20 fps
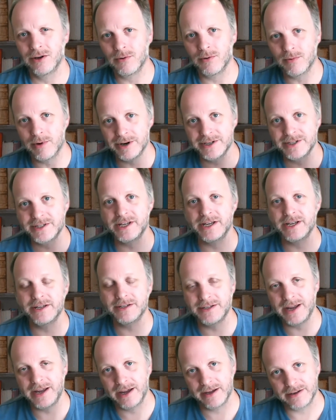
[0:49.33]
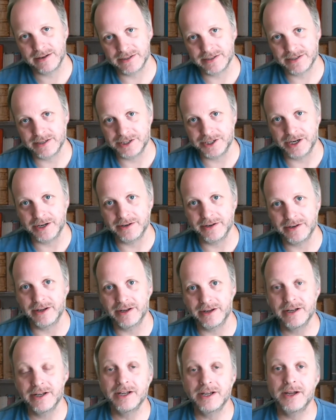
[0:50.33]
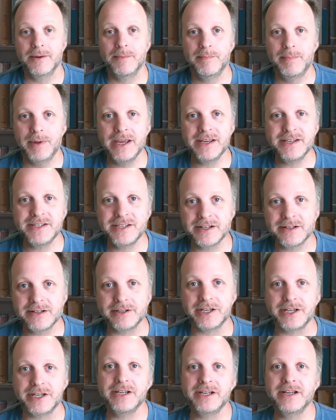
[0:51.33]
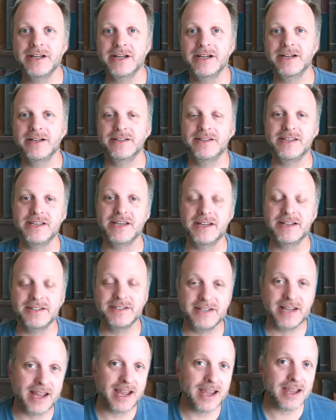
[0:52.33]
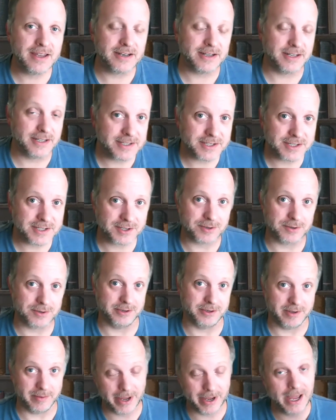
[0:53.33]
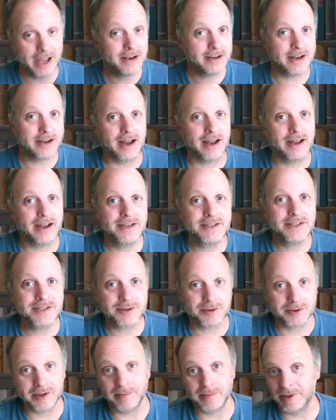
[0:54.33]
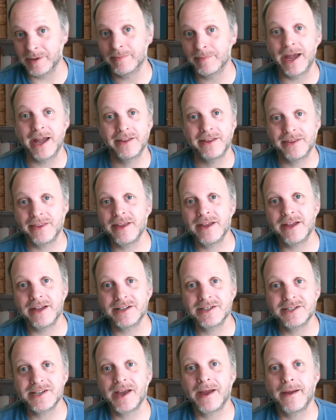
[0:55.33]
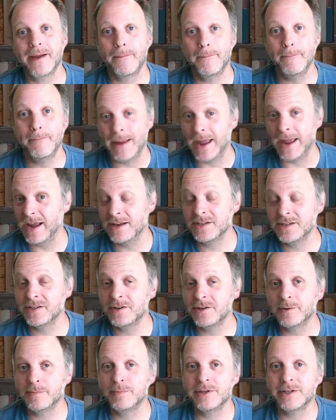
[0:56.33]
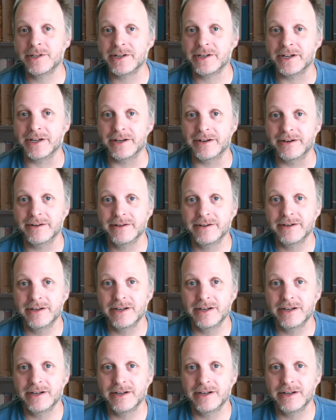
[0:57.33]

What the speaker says: What is the antagonist's agenda? Basically, the antagonists or the bad guys or the big bad things master plan.